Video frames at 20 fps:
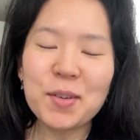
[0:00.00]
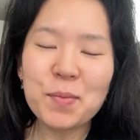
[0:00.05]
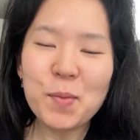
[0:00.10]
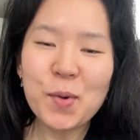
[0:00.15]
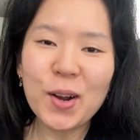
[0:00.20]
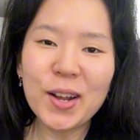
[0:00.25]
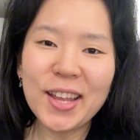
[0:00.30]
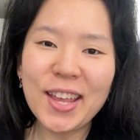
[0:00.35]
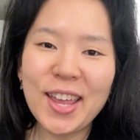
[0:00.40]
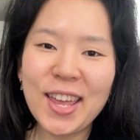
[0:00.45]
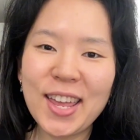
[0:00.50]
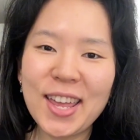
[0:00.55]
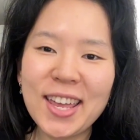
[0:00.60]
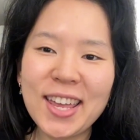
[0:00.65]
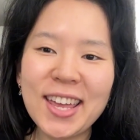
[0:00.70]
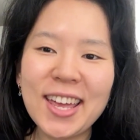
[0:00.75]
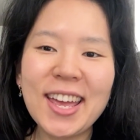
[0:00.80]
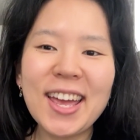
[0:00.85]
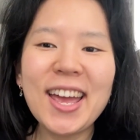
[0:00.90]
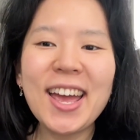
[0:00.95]

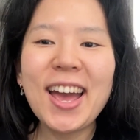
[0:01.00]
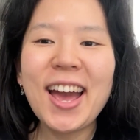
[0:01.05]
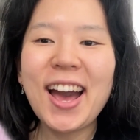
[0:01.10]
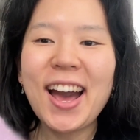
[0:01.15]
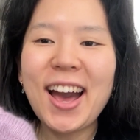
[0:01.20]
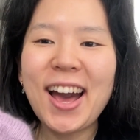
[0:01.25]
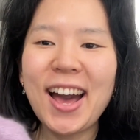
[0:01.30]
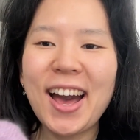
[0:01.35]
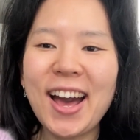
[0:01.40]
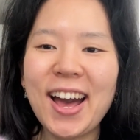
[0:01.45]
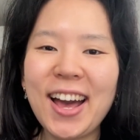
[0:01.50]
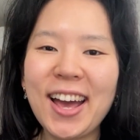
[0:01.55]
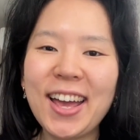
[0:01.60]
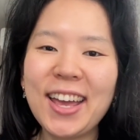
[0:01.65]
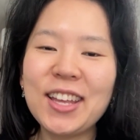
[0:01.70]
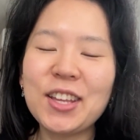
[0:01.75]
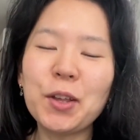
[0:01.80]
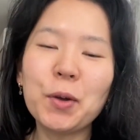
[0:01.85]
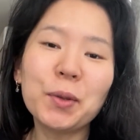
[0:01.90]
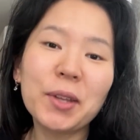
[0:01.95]
morning.
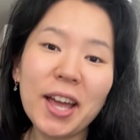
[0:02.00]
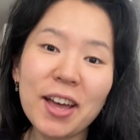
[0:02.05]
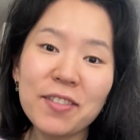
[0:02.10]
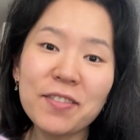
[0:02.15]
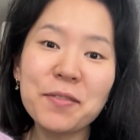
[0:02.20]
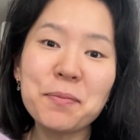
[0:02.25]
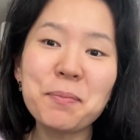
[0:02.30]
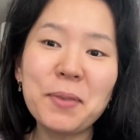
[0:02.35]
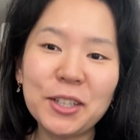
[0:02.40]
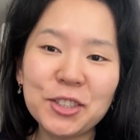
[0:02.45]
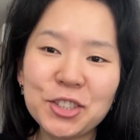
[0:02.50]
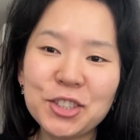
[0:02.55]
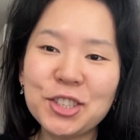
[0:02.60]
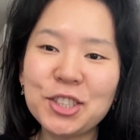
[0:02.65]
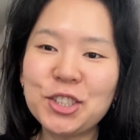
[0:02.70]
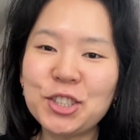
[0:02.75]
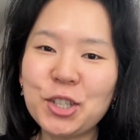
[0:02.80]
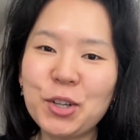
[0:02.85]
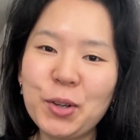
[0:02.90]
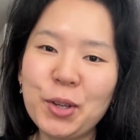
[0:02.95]
I don't have much to
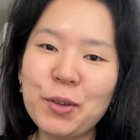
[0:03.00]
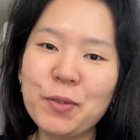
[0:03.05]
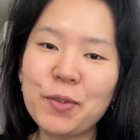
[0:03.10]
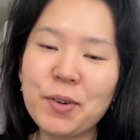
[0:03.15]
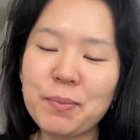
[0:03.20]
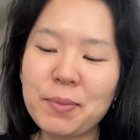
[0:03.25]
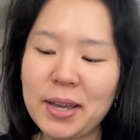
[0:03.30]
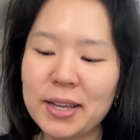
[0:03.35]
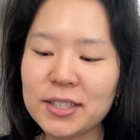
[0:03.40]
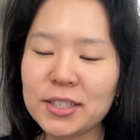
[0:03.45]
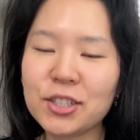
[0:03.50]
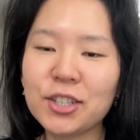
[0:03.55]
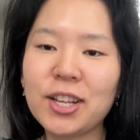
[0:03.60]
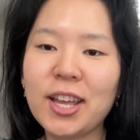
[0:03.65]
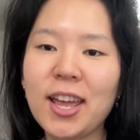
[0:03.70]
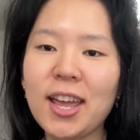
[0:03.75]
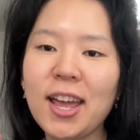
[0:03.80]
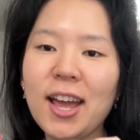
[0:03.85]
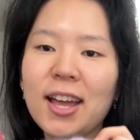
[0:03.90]
show you from yesterday.